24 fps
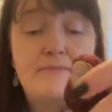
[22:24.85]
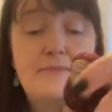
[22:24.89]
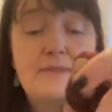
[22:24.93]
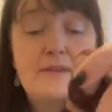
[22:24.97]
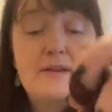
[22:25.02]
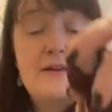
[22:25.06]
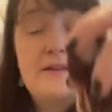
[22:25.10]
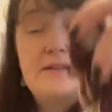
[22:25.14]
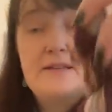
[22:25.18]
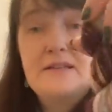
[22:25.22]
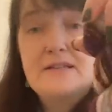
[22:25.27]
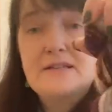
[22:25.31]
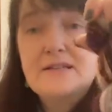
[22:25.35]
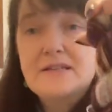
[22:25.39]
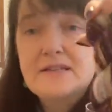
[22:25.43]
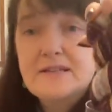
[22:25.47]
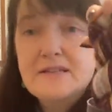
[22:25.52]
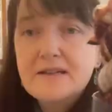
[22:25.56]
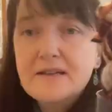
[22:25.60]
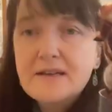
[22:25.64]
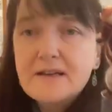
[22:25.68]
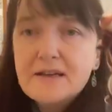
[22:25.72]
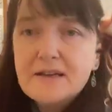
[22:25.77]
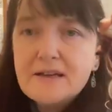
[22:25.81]
in this
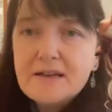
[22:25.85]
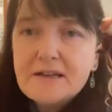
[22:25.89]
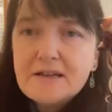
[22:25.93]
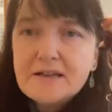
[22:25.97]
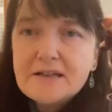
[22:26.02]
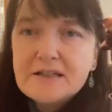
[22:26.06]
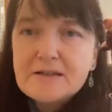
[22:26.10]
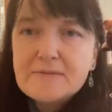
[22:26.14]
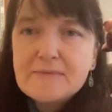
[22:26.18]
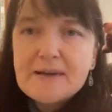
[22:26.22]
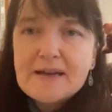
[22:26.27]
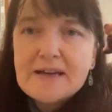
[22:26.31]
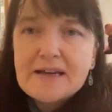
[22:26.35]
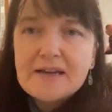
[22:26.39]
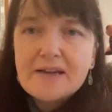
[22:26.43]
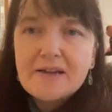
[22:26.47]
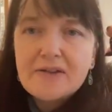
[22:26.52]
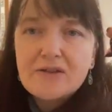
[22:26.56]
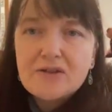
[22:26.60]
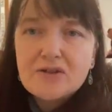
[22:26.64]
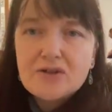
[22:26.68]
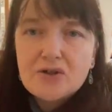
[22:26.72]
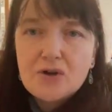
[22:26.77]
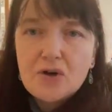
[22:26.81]
to make
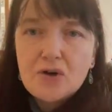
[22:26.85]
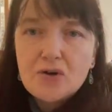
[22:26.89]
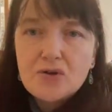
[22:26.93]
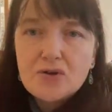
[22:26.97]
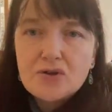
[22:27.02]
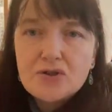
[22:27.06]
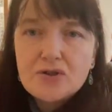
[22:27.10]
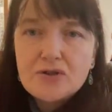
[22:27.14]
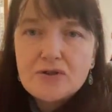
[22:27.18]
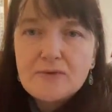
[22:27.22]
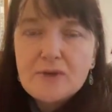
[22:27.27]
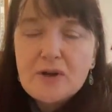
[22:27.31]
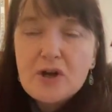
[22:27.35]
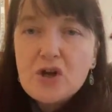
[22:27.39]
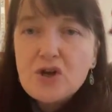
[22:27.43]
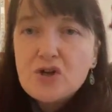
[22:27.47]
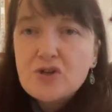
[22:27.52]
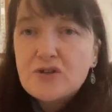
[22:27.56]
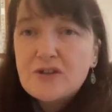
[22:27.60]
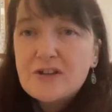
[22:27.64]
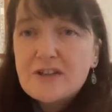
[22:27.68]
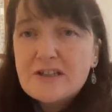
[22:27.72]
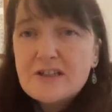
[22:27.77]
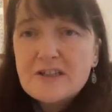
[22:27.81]
the socks. So
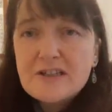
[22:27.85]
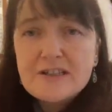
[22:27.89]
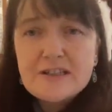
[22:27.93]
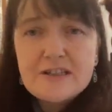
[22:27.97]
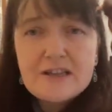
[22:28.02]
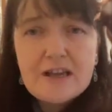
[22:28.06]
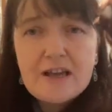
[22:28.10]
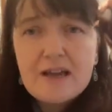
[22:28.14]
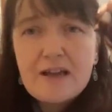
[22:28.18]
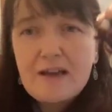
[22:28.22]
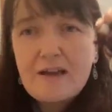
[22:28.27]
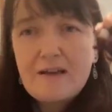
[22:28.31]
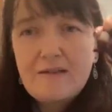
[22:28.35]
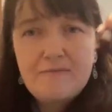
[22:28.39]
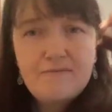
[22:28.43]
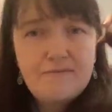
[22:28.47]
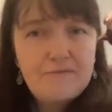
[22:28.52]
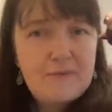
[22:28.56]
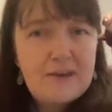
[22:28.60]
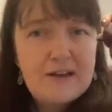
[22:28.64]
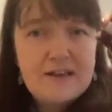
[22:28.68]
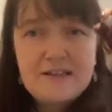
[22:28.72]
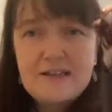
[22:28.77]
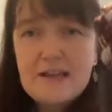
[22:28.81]
this is
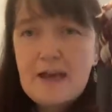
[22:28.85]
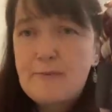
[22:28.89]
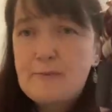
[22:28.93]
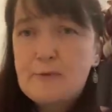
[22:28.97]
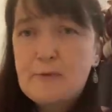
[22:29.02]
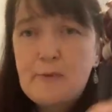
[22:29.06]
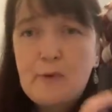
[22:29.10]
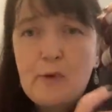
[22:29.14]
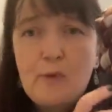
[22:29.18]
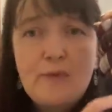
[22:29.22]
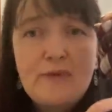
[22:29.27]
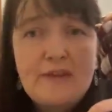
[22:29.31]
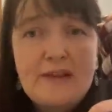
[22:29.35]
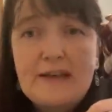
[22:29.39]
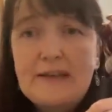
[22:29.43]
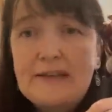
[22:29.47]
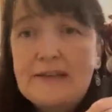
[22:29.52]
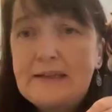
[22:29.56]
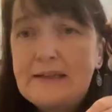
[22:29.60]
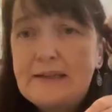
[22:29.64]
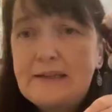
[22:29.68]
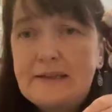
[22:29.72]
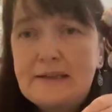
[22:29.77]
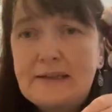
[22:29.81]
acceptable
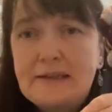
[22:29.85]
within